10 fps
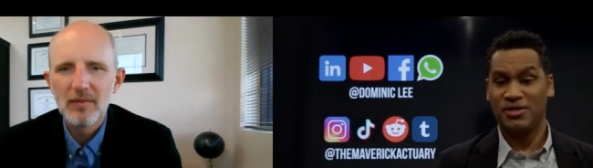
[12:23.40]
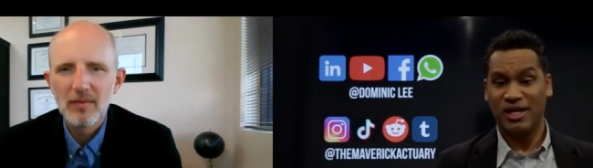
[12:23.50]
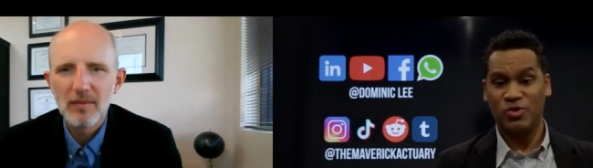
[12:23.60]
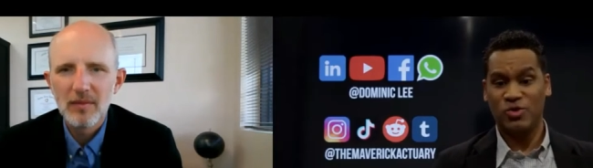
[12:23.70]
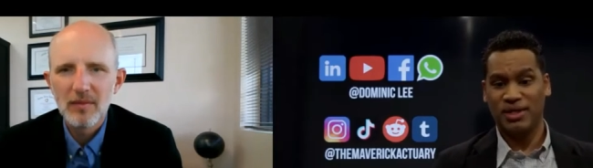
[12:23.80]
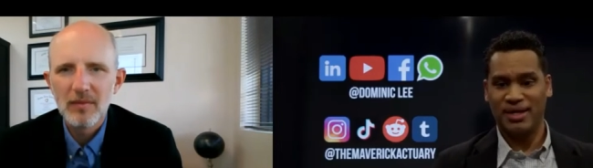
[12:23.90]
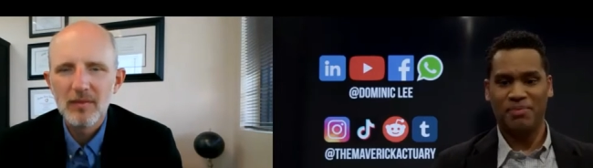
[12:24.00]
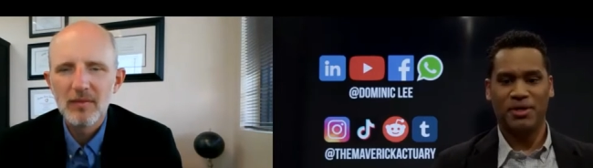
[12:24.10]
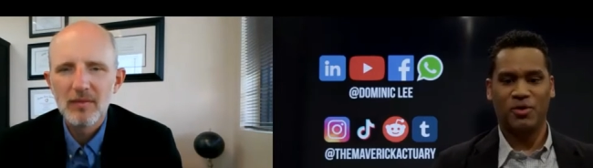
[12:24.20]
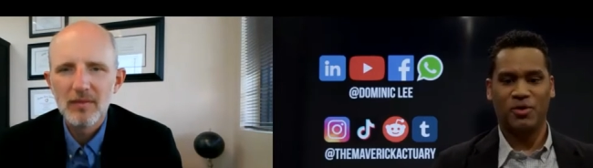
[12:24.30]
Speaker 1: so it starts with the
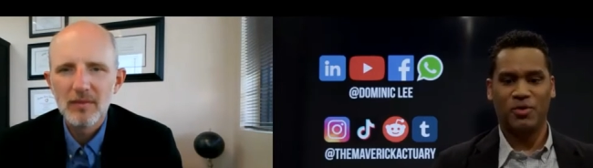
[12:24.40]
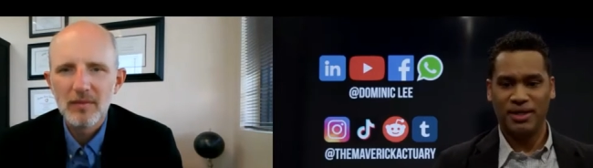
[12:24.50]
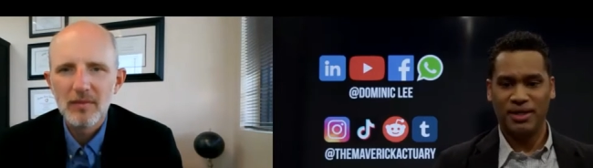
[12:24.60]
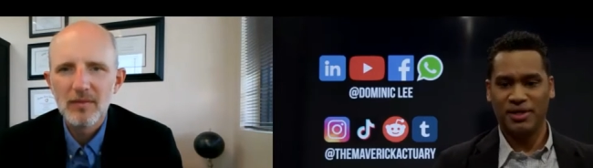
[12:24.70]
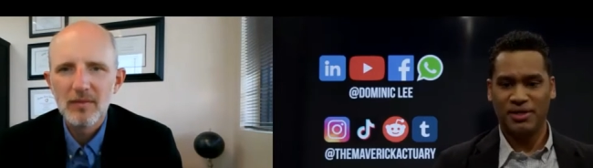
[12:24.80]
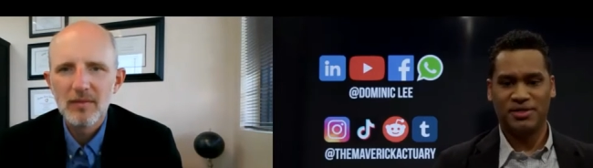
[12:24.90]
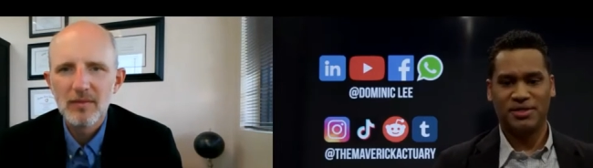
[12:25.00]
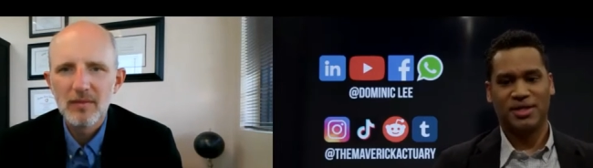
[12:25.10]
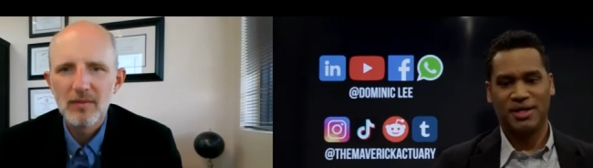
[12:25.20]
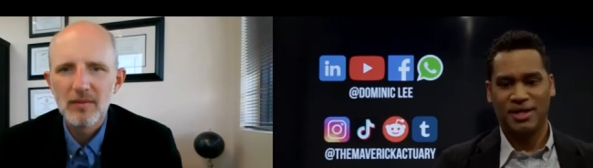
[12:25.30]
top, you know, when the leader
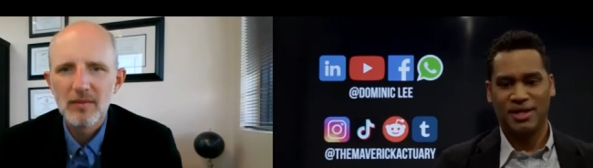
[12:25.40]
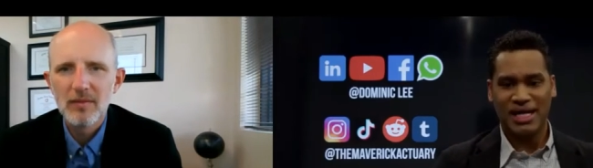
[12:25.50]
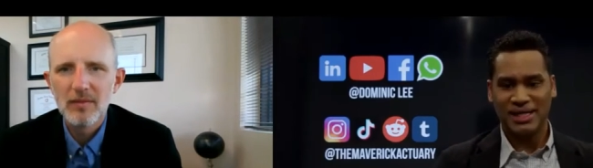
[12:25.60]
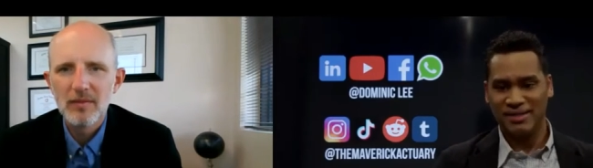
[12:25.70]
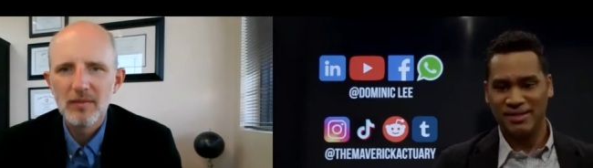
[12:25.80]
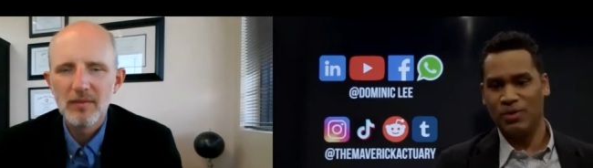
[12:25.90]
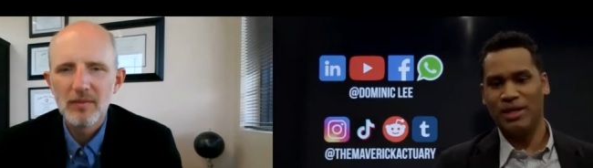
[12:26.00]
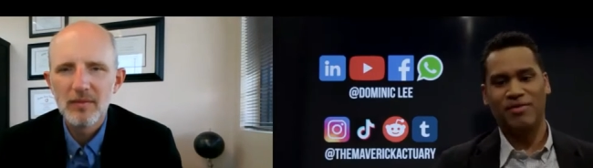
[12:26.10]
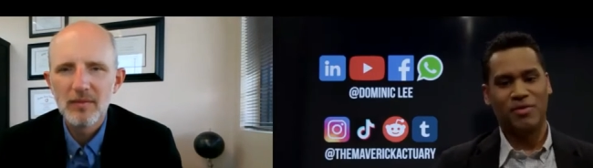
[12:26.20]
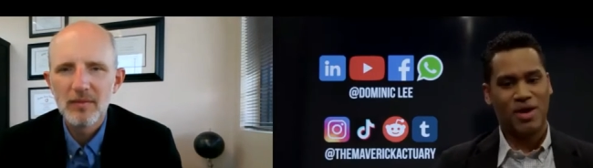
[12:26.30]
is not in sync
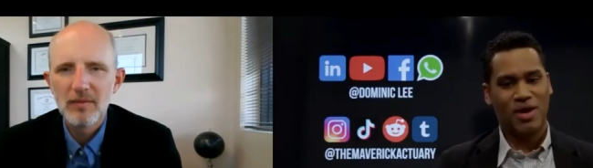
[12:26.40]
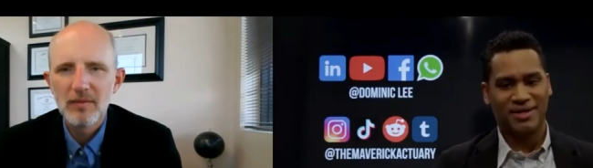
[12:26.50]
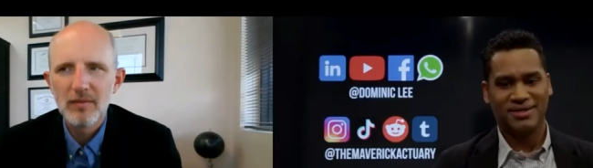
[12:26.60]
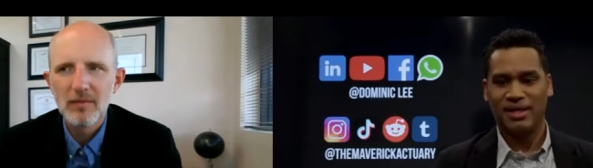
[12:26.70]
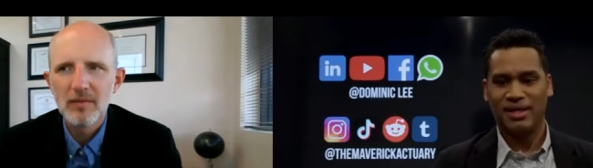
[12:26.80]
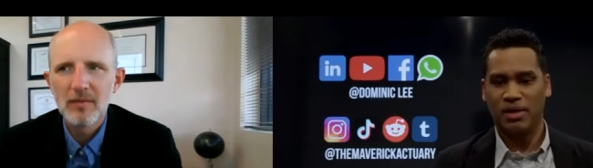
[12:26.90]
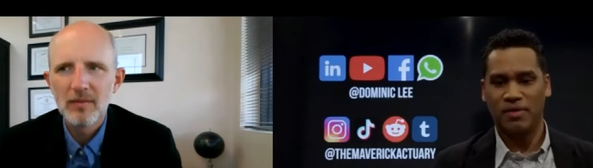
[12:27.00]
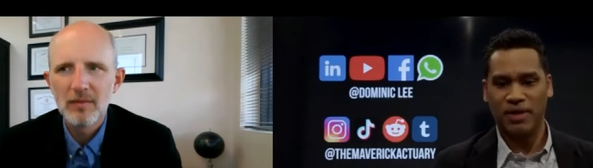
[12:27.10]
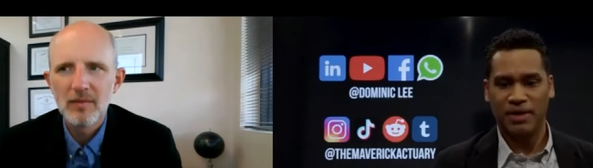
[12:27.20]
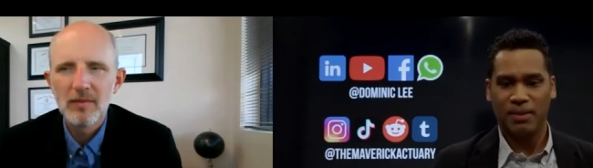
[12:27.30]
with everyone else, it can be
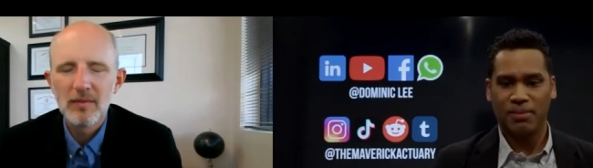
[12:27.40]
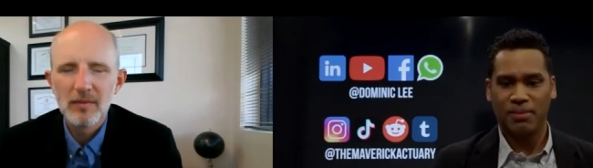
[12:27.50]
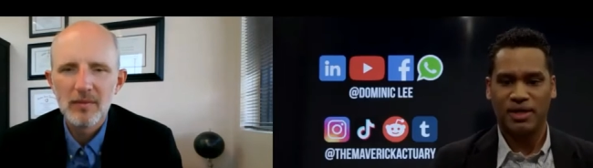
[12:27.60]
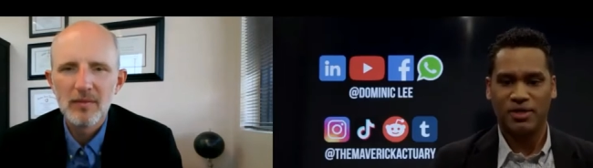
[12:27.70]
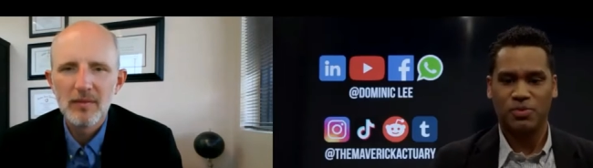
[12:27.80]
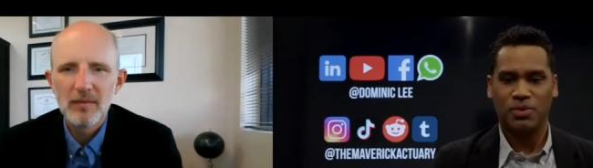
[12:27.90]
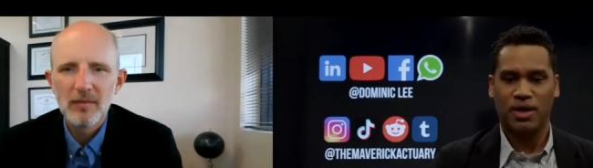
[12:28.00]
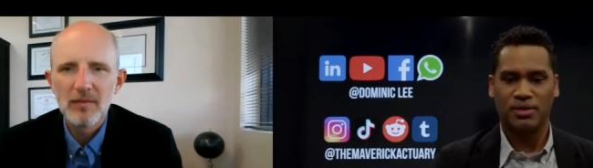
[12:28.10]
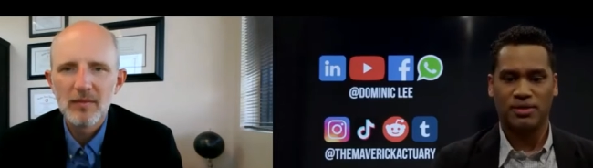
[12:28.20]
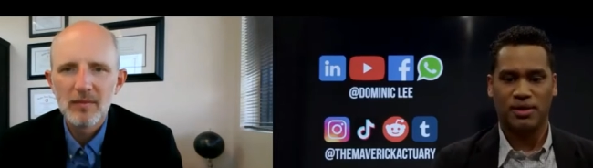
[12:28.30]
a very unpleasant
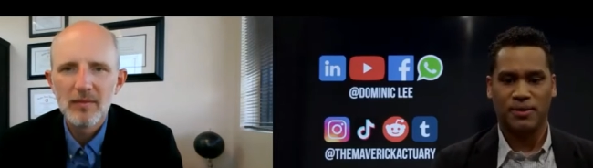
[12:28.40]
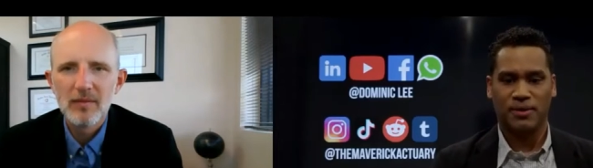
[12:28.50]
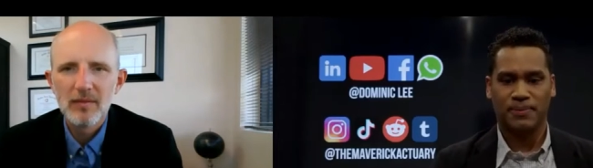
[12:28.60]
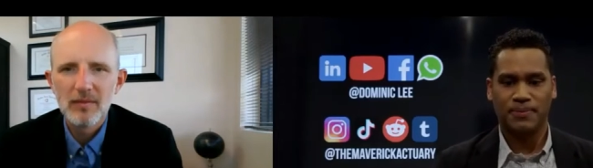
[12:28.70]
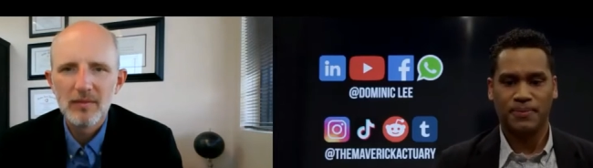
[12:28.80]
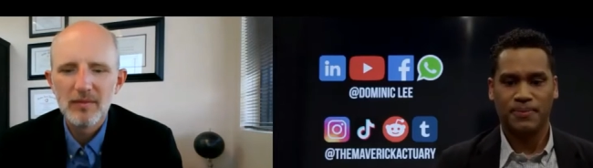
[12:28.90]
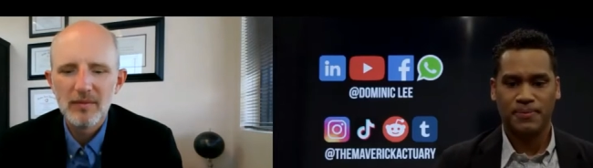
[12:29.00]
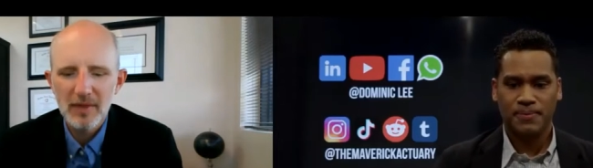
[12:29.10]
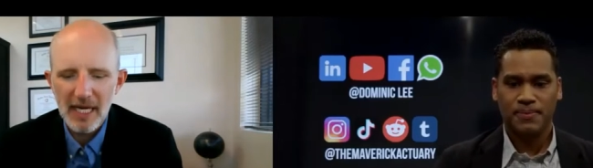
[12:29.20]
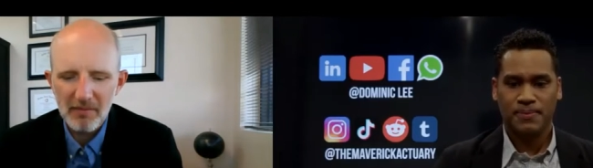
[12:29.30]
experience, you know.
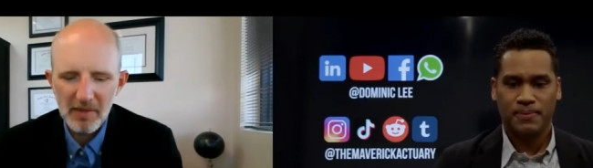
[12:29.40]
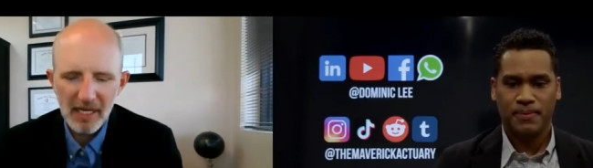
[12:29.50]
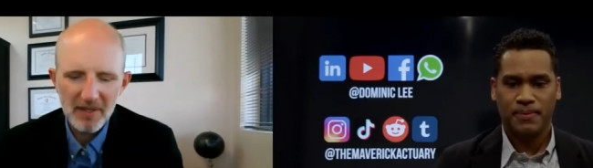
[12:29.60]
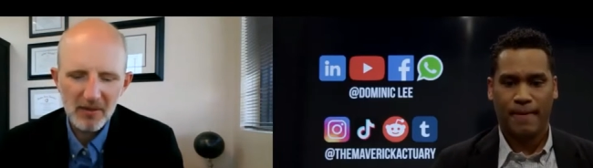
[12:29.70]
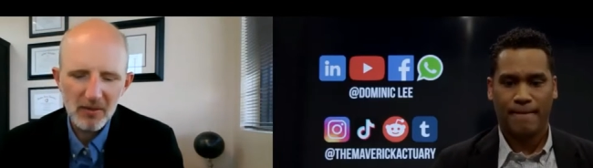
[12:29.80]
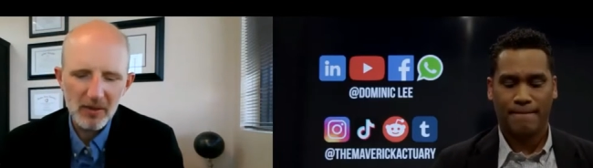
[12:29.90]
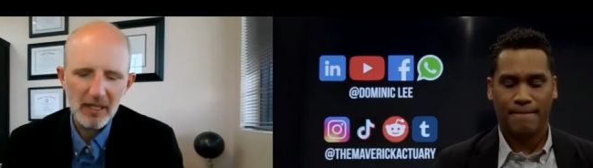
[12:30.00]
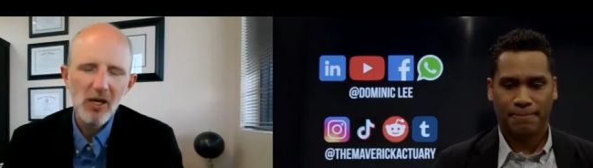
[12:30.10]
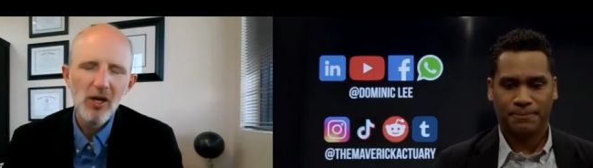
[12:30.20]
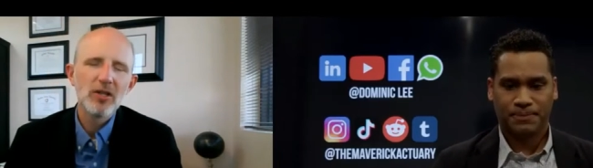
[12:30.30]
Speaker 2: Yeah,
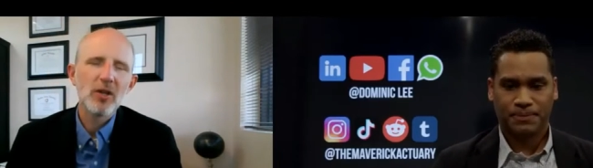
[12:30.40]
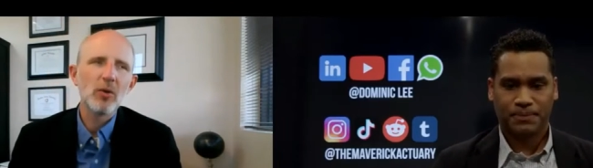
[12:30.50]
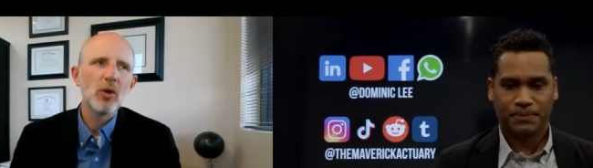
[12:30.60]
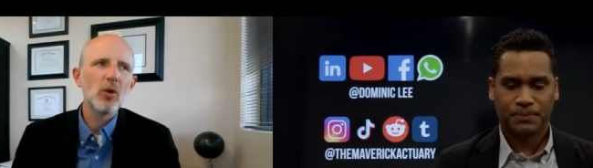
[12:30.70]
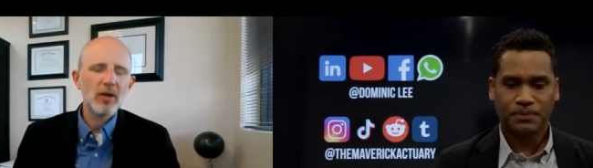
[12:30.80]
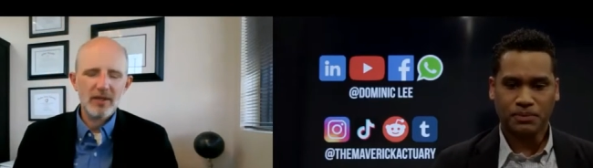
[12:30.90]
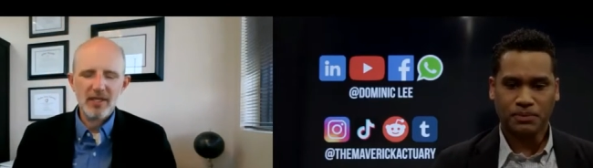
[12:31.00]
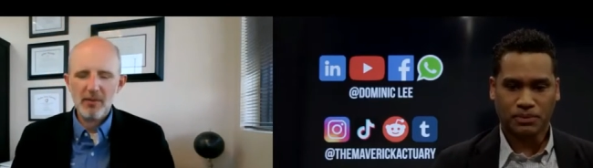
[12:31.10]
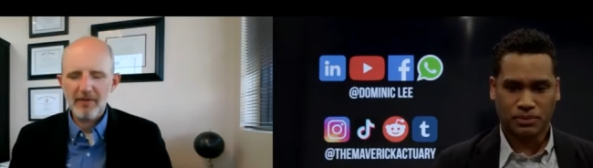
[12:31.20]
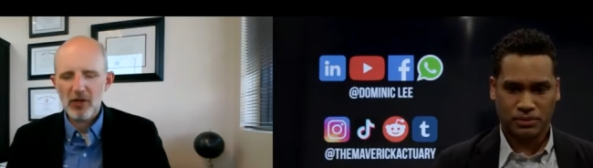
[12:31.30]
absolutely. So, who are
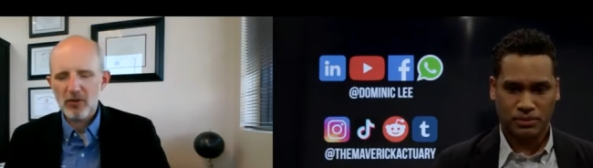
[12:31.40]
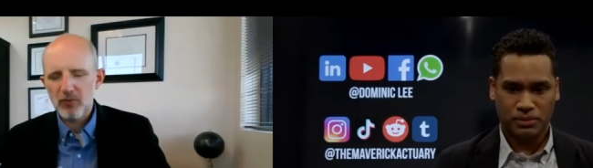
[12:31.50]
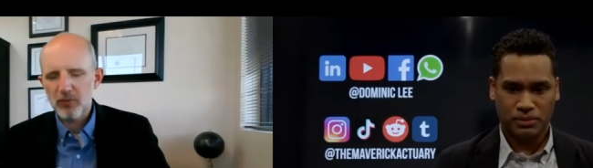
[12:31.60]
some of your